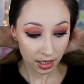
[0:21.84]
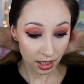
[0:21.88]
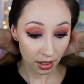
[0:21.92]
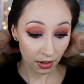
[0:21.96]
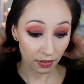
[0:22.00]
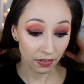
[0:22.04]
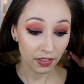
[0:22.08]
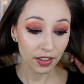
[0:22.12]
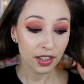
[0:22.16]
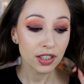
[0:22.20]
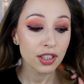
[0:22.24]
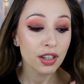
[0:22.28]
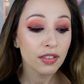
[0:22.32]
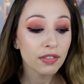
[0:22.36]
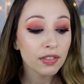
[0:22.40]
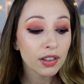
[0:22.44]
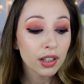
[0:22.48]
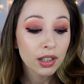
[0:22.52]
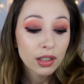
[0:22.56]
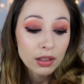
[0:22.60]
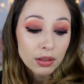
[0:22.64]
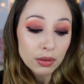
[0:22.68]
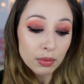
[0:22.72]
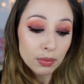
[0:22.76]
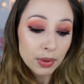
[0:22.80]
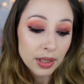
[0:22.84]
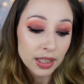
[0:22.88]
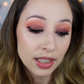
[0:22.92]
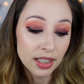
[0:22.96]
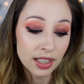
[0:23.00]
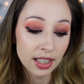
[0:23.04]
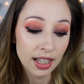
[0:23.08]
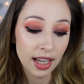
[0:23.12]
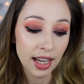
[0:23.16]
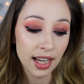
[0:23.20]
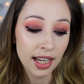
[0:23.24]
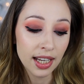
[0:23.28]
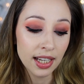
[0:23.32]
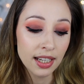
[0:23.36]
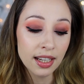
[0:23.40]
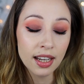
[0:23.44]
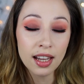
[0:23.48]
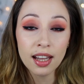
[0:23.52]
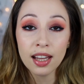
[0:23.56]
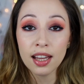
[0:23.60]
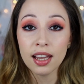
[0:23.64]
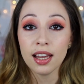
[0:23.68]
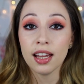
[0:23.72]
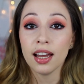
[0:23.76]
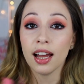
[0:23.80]
So first of all, we
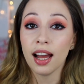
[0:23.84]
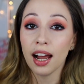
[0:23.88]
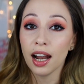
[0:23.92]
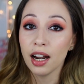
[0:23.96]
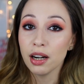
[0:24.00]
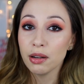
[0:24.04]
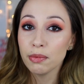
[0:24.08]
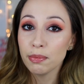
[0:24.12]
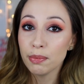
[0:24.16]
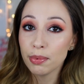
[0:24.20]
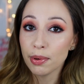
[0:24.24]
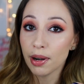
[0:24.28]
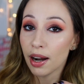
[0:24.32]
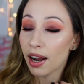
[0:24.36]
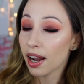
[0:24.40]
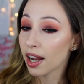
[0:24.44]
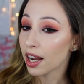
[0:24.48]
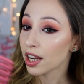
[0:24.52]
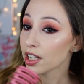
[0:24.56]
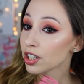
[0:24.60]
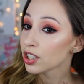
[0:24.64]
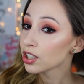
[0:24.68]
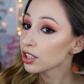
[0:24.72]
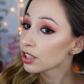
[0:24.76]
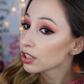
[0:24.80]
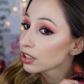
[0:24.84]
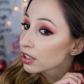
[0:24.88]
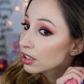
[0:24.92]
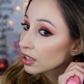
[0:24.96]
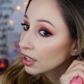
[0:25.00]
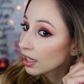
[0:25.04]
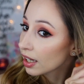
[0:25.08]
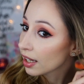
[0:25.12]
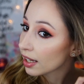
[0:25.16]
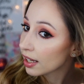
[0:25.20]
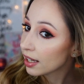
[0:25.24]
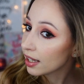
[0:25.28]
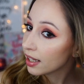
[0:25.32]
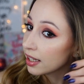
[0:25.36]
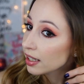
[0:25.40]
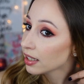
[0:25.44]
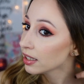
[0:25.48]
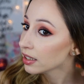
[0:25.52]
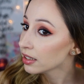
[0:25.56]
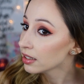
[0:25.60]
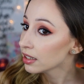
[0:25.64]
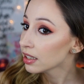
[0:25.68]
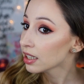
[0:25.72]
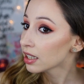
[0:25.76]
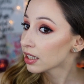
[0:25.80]
take our brush
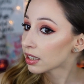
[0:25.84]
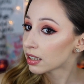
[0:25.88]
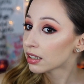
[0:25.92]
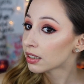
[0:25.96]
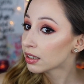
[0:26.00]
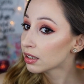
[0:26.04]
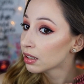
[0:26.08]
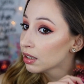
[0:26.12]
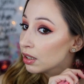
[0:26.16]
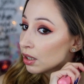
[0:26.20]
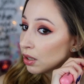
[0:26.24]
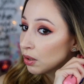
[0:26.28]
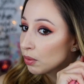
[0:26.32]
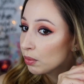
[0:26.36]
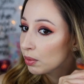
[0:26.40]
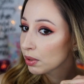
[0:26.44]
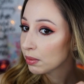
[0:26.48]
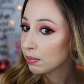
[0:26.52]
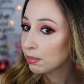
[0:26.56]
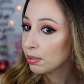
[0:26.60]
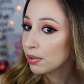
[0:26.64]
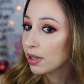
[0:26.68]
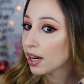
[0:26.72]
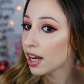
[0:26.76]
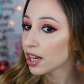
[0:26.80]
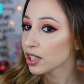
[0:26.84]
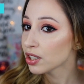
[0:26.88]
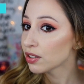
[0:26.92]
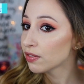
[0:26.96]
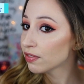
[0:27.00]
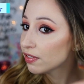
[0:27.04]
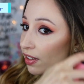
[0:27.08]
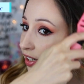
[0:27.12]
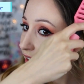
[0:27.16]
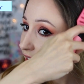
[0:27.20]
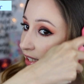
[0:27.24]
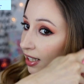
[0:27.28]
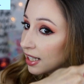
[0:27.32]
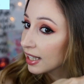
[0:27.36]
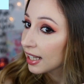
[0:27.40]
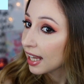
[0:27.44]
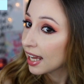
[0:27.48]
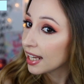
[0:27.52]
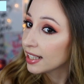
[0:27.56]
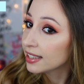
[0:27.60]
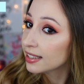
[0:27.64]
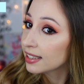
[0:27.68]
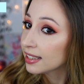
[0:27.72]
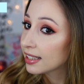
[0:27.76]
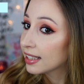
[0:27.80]
and we brush very
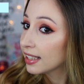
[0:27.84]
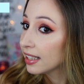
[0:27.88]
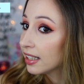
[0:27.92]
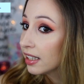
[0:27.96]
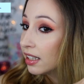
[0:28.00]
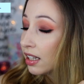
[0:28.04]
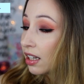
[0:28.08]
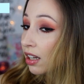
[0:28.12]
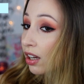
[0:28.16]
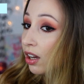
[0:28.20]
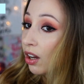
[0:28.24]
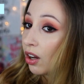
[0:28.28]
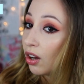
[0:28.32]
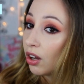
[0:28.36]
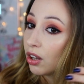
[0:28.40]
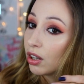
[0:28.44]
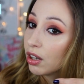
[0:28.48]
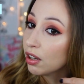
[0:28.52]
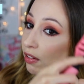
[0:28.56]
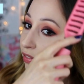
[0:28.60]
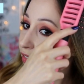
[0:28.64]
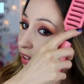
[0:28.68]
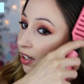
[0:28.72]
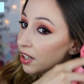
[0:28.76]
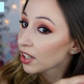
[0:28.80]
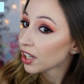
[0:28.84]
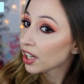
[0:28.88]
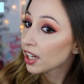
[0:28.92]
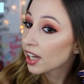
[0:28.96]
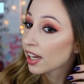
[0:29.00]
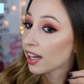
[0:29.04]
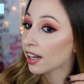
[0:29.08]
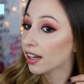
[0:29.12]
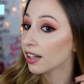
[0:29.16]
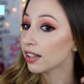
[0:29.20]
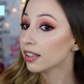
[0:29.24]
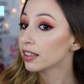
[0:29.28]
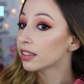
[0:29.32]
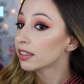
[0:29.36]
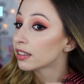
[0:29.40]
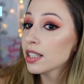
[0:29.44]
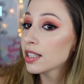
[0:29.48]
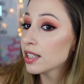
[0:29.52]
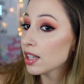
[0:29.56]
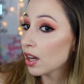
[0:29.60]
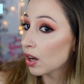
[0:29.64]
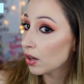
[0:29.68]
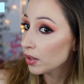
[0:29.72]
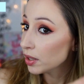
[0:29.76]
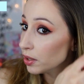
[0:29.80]
lightly all over our hair,
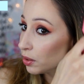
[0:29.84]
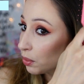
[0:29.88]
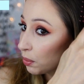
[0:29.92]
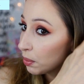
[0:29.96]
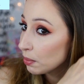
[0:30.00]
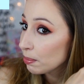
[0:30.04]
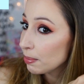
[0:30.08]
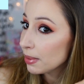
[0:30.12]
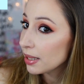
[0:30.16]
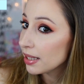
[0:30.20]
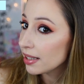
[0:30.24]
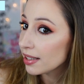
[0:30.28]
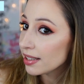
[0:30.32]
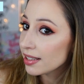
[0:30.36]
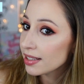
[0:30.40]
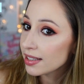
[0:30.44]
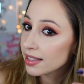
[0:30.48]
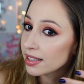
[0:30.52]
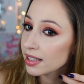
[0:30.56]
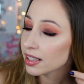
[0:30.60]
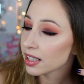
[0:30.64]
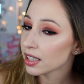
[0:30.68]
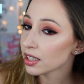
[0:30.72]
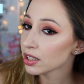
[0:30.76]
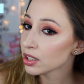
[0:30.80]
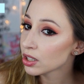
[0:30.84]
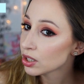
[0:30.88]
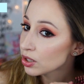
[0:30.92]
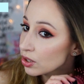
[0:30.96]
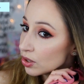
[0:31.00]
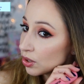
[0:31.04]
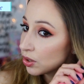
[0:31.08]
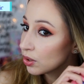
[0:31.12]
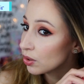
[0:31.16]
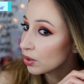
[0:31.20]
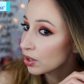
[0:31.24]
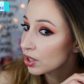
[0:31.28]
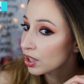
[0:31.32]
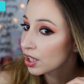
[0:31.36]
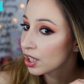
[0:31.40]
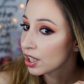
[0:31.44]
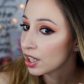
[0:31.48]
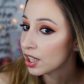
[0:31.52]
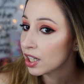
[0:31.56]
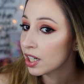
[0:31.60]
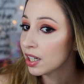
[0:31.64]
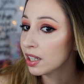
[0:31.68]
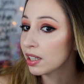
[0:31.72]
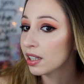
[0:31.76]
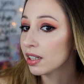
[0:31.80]
so it will be easier to
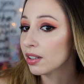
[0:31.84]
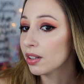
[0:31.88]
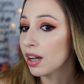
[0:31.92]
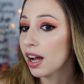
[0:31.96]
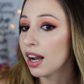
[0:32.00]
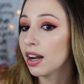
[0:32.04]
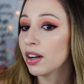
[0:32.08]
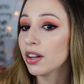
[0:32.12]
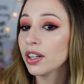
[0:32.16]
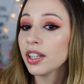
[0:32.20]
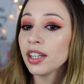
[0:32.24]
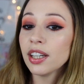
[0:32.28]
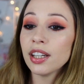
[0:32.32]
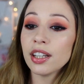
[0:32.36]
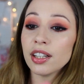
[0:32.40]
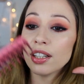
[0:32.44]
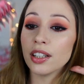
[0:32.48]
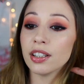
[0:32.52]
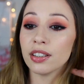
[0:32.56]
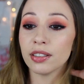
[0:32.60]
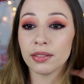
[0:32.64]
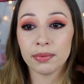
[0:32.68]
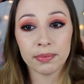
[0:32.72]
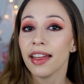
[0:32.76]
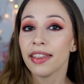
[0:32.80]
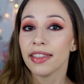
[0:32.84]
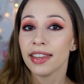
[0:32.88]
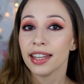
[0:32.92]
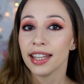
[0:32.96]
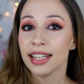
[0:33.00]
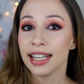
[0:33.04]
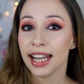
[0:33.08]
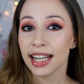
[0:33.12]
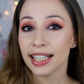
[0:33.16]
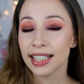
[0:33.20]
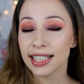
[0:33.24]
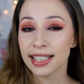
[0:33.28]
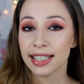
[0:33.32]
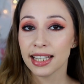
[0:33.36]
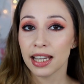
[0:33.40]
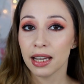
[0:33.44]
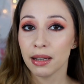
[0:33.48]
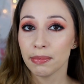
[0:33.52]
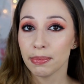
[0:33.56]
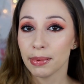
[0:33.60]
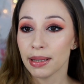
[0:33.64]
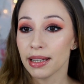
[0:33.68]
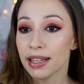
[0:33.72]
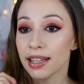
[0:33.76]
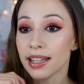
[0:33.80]
curl our hair. The next
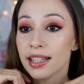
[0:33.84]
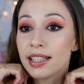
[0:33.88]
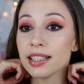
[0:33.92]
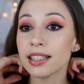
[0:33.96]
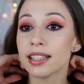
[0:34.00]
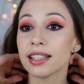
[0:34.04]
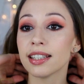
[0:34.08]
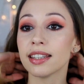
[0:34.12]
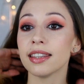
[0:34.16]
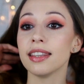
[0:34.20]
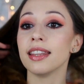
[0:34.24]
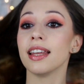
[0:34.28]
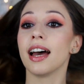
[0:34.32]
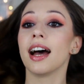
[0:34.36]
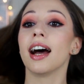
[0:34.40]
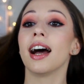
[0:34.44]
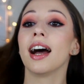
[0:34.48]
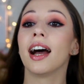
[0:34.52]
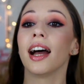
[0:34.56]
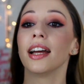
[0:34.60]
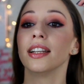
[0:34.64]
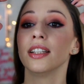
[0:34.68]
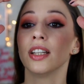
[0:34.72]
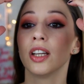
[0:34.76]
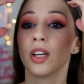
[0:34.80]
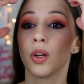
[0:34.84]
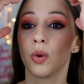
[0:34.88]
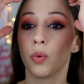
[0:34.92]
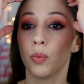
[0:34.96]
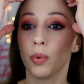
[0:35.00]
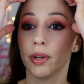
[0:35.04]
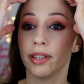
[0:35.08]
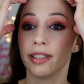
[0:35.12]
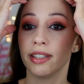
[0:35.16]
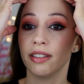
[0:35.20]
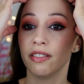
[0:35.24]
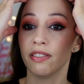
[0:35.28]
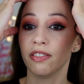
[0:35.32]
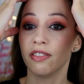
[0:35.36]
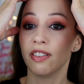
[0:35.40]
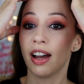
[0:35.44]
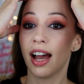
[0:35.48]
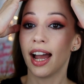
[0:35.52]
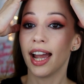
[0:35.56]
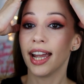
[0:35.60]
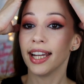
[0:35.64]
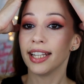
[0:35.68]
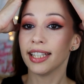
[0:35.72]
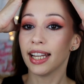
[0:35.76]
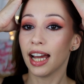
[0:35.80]
step is that we
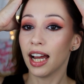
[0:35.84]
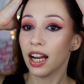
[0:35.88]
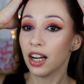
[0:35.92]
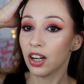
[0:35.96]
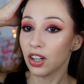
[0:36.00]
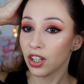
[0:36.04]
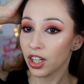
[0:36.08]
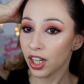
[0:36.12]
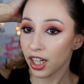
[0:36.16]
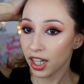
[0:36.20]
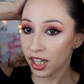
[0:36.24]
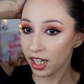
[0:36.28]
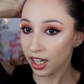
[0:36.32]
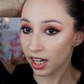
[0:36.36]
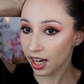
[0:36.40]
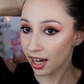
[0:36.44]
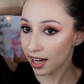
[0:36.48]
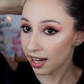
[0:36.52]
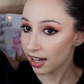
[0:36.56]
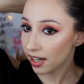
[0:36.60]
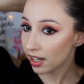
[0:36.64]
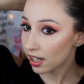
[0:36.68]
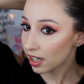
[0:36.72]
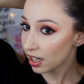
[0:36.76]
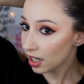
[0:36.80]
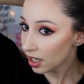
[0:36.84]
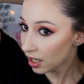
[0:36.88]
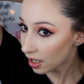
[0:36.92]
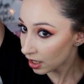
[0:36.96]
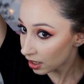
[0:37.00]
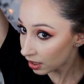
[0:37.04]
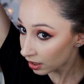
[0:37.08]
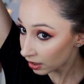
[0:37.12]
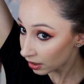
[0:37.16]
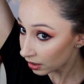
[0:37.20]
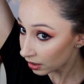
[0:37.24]
divide our hair